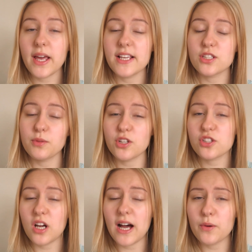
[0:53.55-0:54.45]
Okay, so I'm going
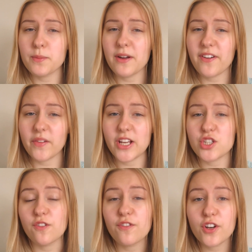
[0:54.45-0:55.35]
to start out with my
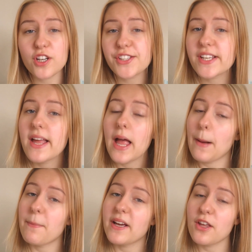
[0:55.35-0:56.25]
foundation first,
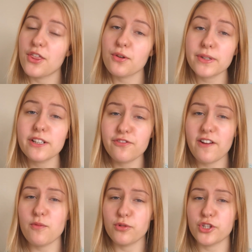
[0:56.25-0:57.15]
and my three
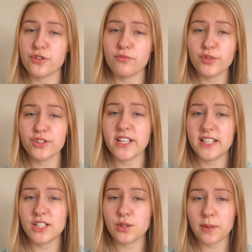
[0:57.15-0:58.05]
favourite brushes from Real
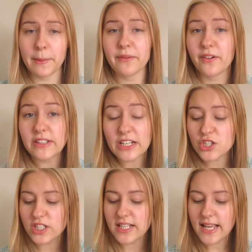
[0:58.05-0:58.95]
Techniques to apply my
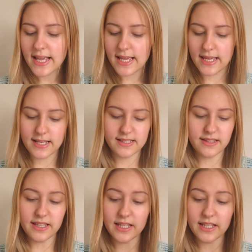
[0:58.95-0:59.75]
foundation is